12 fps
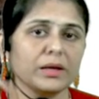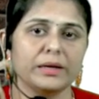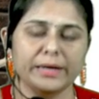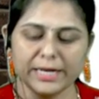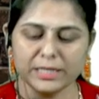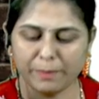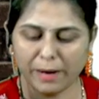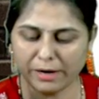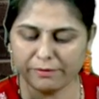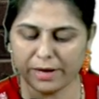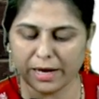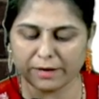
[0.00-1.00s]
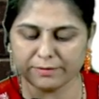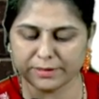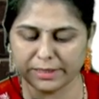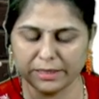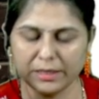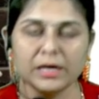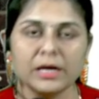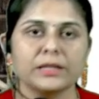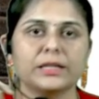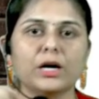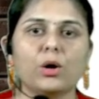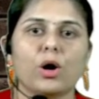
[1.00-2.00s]
Next part we have seen
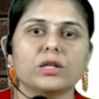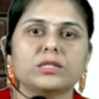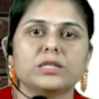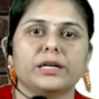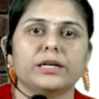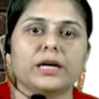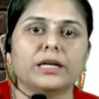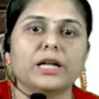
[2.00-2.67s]
the constant.